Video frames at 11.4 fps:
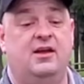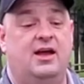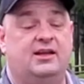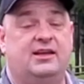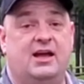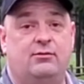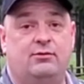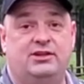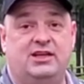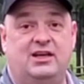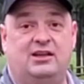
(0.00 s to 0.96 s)
again
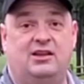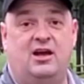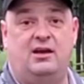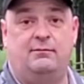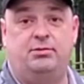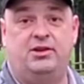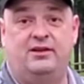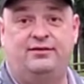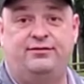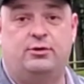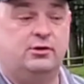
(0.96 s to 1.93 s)
with the Align
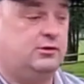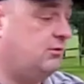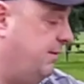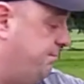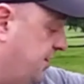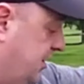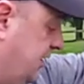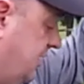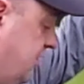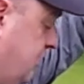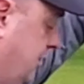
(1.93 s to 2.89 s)
+4 grip on
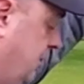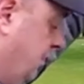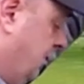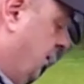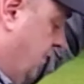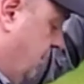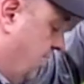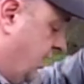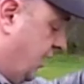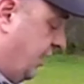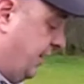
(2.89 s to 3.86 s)
there.
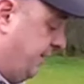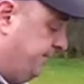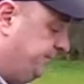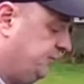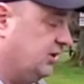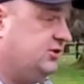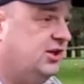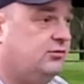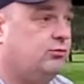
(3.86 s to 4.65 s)
Just